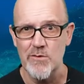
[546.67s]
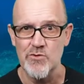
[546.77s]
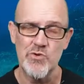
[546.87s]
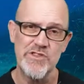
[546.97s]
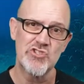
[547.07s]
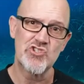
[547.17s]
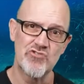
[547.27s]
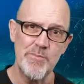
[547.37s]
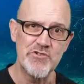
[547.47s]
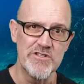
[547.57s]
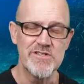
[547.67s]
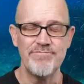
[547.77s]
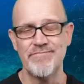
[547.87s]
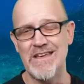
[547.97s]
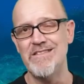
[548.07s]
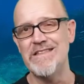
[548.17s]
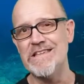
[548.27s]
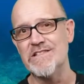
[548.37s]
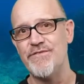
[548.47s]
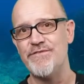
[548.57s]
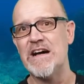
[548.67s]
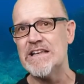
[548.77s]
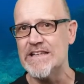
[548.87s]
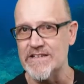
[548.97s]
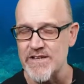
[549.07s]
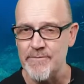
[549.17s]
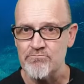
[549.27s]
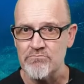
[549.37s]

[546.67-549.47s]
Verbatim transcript: between the scriptures and these findings.